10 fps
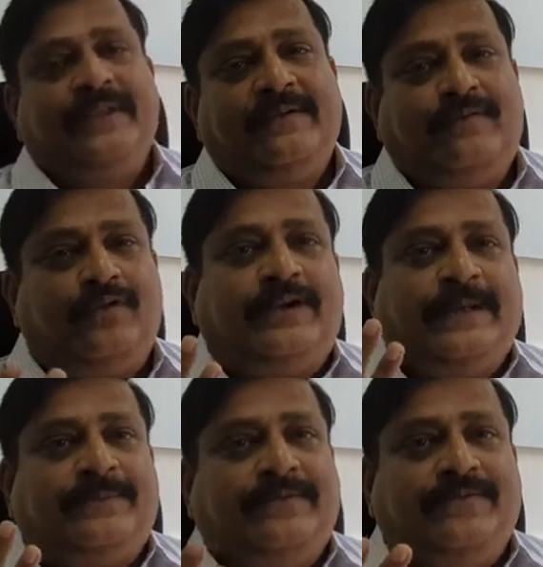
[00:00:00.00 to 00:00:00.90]
There are 4
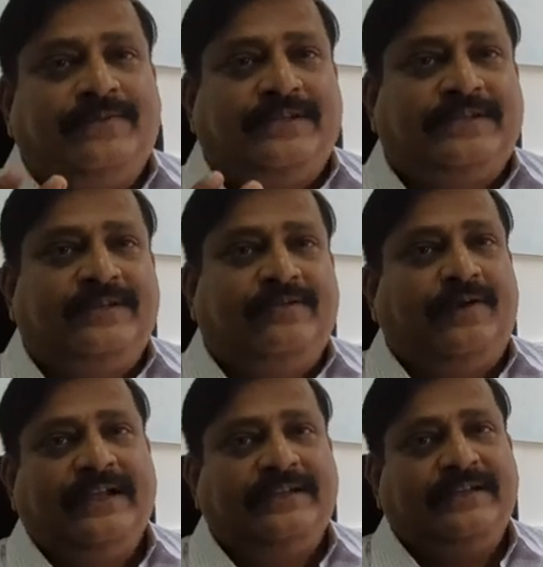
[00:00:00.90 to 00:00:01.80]
types of users.
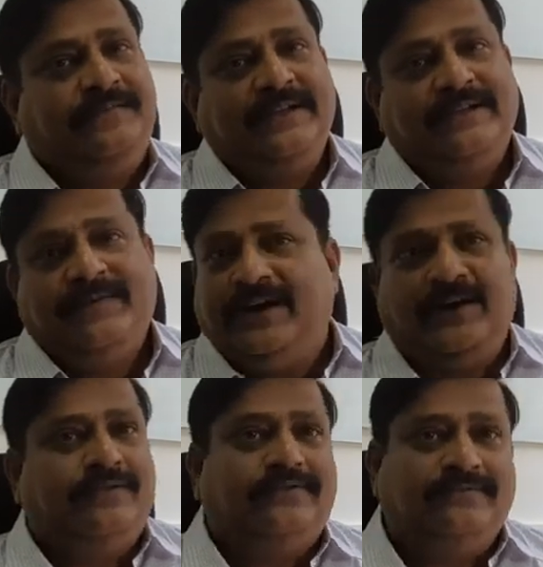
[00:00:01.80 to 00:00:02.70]
One is defense, we all
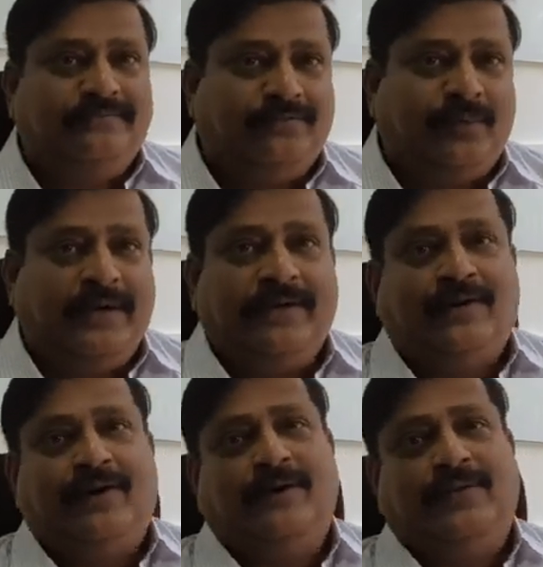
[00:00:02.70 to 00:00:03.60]
know. The moment we
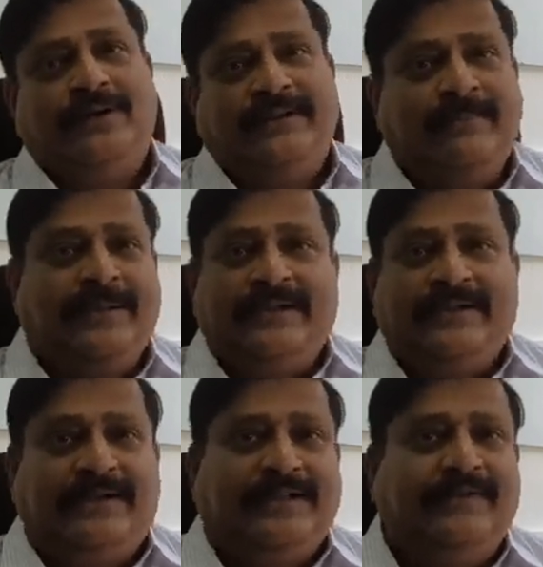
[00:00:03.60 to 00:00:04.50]
talk about GPS
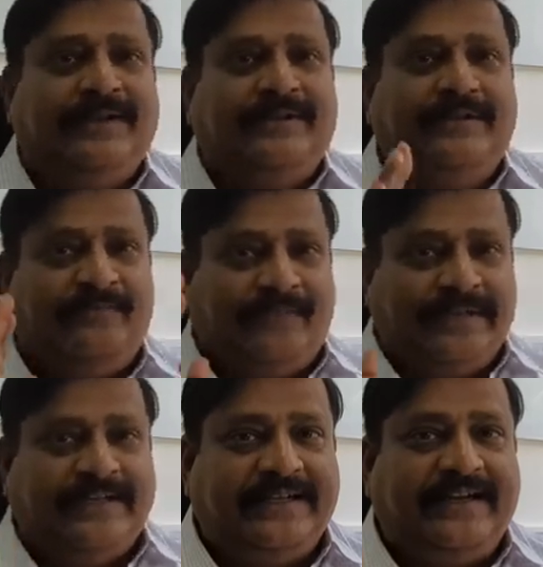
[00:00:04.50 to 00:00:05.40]
and all that,
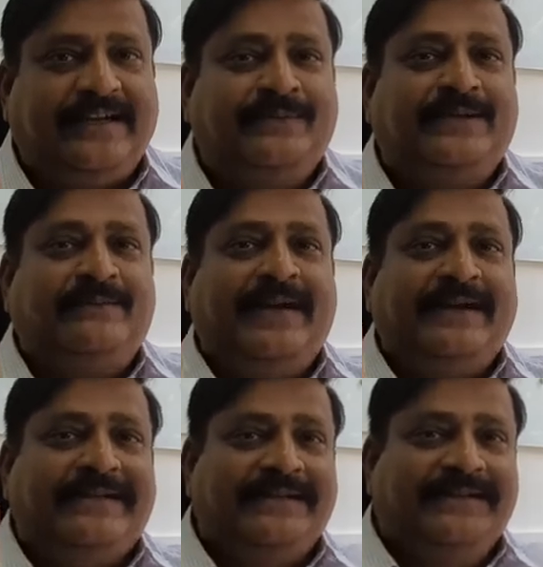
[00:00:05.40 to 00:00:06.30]
first thing that comes in mind
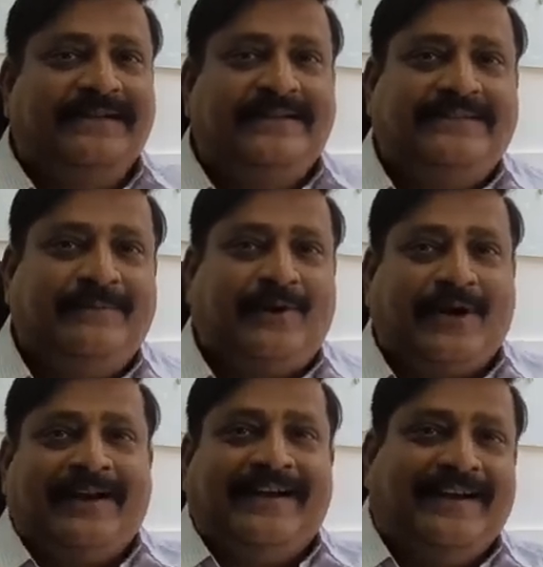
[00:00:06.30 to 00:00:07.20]
is some
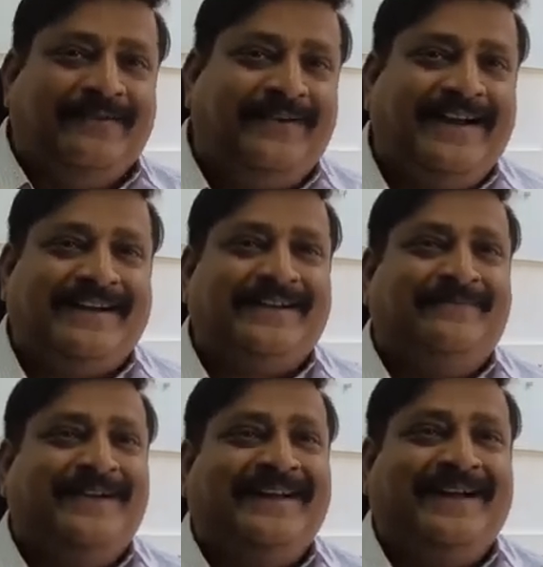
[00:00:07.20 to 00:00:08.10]
rocket getting fired
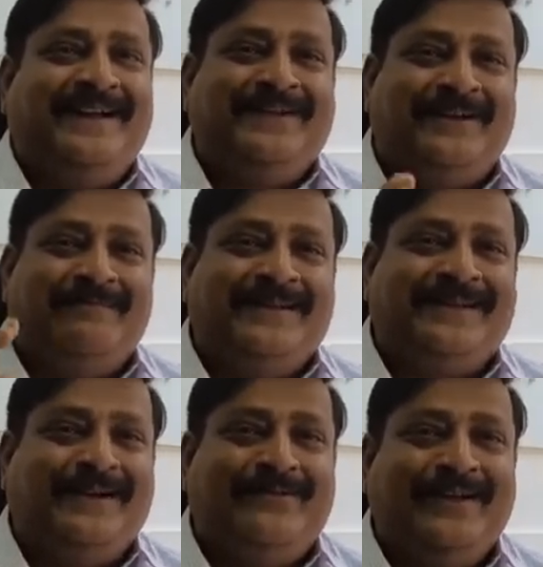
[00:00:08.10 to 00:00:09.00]
somewhere and some
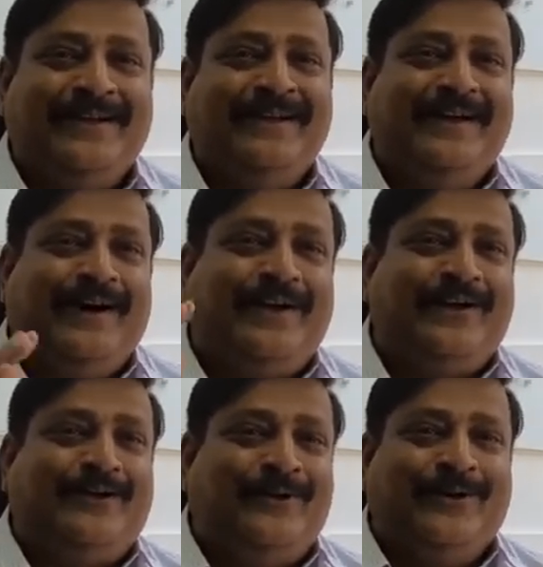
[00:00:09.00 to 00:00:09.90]
missile going
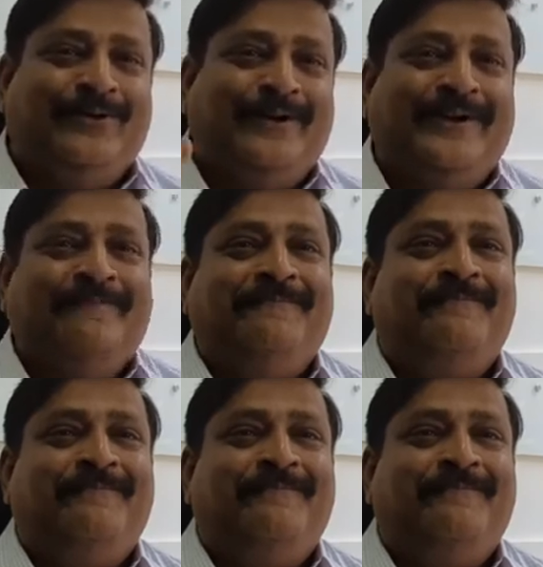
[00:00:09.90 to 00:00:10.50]
or a drone going.